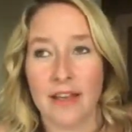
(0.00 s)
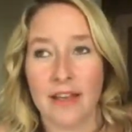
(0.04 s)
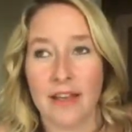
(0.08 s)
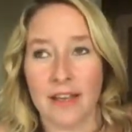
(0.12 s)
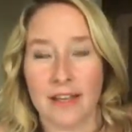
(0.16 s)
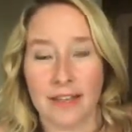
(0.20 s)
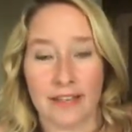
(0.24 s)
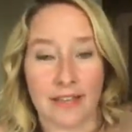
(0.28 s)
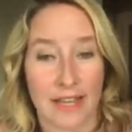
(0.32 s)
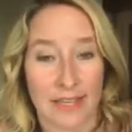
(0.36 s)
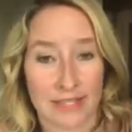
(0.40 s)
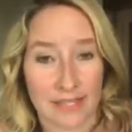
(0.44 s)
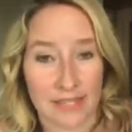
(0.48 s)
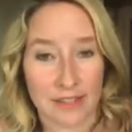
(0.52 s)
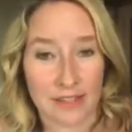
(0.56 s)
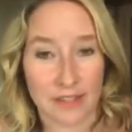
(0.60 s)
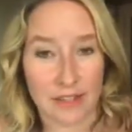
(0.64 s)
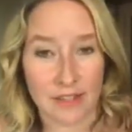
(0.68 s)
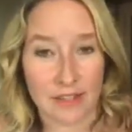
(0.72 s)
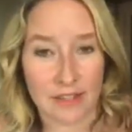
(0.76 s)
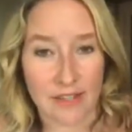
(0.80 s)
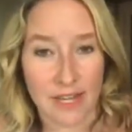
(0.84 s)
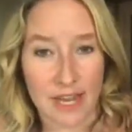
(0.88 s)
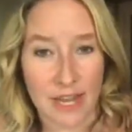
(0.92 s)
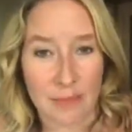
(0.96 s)
and lasts a
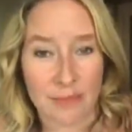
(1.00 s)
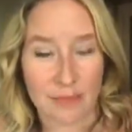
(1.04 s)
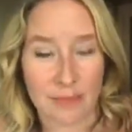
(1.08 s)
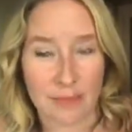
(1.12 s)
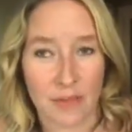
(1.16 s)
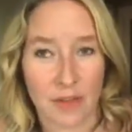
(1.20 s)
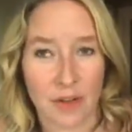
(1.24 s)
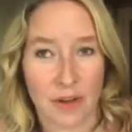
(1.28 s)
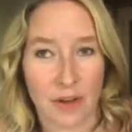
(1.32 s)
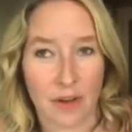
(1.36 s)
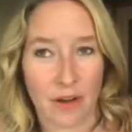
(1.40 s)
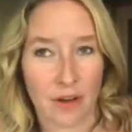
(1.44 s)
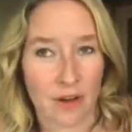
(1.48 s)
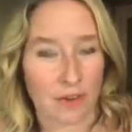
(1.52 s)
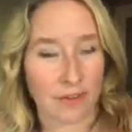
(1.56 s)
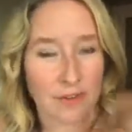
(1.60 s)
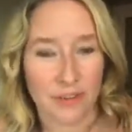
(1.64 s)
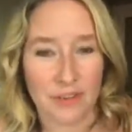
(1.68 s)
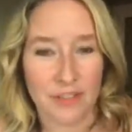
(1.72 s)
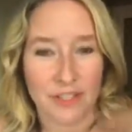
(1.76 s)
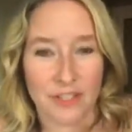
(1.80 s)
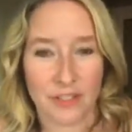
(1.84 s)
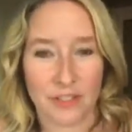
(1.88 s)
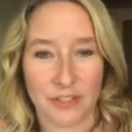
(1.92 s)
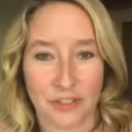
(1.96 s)
long time. Our
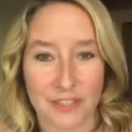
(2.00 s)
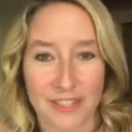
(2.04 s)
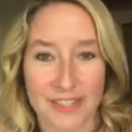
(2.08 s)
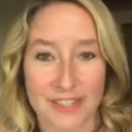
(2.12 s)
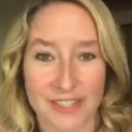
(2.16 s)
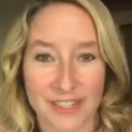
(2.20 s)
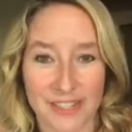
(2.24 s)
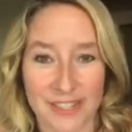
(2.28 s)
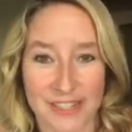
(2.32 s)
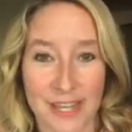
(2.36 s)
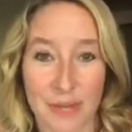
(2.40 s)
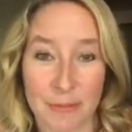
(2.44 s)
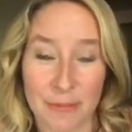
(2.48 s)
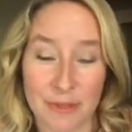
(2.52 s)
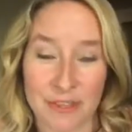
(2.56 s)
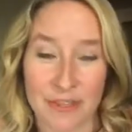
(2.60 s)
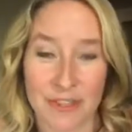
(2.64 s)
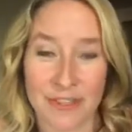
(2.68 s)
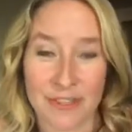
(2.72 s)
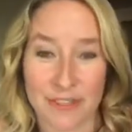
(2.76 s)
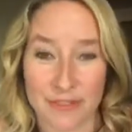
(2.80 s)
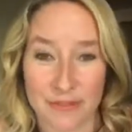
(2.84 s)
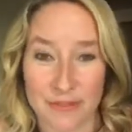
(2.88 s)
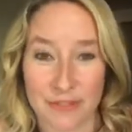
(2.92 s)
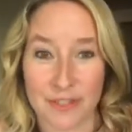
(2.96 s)
foundation already does that
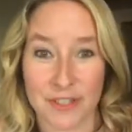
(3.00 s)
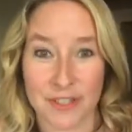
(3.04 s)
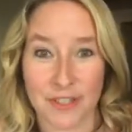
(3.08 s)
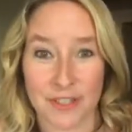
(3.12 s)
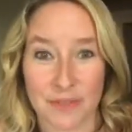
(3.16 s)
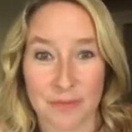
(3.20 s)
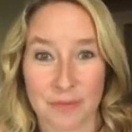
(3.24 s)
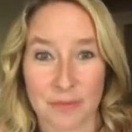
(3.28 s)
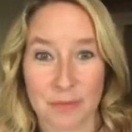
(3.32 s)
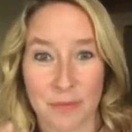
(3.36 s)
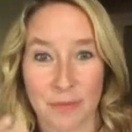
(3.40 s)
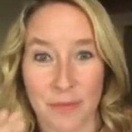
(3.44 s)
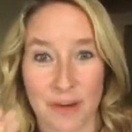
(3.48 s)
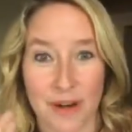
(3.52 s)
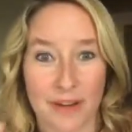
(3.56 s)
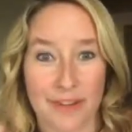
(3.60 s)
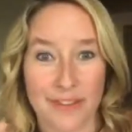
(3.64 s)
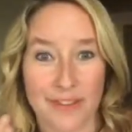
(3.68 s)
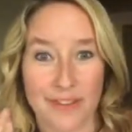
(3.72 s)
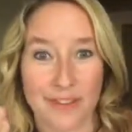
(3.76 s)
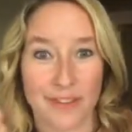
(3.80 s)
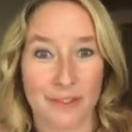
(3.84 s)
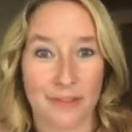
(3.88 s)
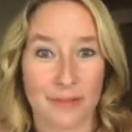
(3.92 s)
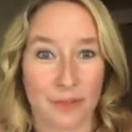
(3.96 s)
because of the
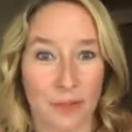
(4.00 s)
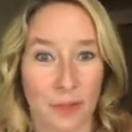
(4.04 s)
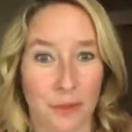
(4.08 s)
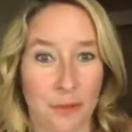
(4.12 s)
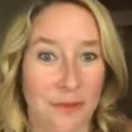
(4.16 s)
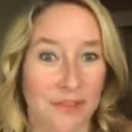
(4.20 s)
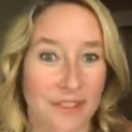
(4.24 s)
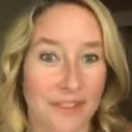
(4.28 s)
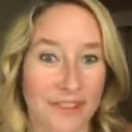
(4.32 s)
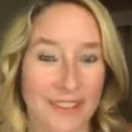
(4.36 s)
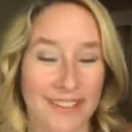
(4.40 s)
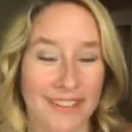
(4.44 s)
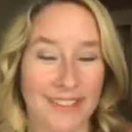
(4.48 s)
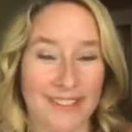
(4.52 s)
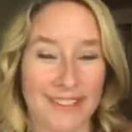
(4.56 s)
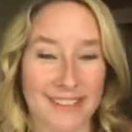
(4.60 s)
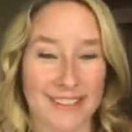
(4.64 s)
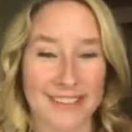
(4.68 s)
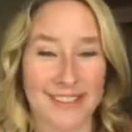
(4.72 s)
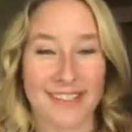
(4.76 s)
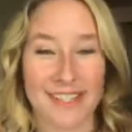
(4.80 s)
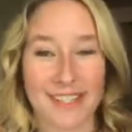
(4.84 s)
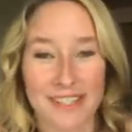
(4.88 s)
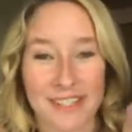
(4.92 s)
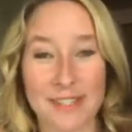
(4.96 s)
proprietary formula that
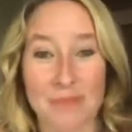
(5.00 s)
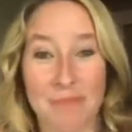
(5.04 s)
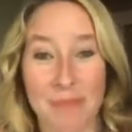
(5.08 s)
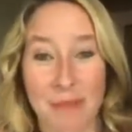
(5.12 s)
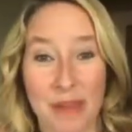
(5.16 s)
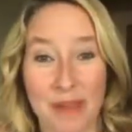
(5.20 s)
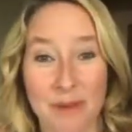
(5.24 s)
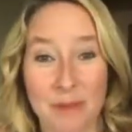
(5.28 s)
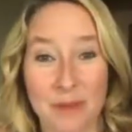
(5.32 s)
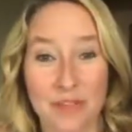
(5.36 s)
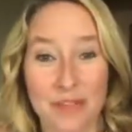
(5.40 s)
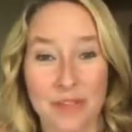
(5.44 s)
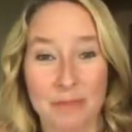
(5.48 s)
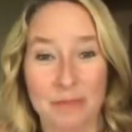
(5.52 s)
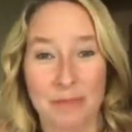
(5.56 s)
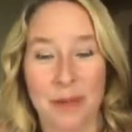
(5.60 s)
it's made with,